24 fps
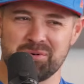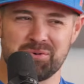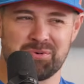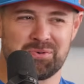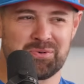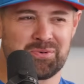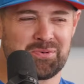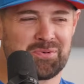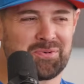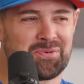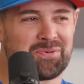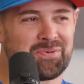
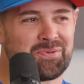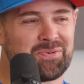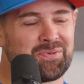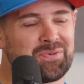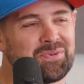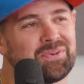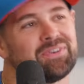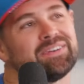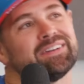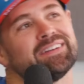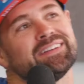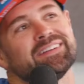Ooh.
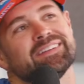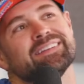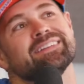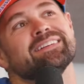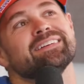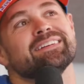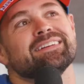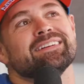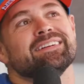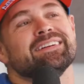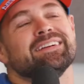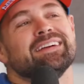
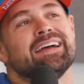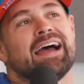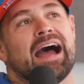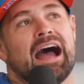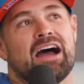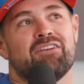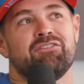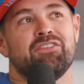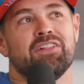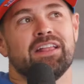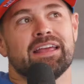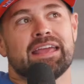
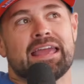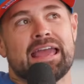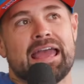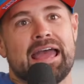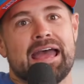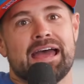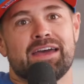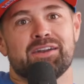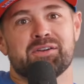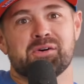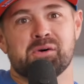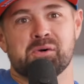I feel like
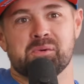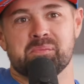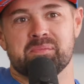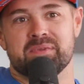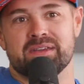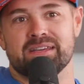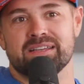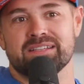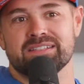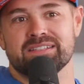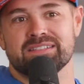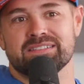at Ole
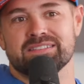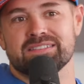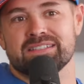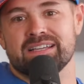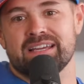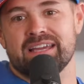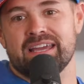Miss,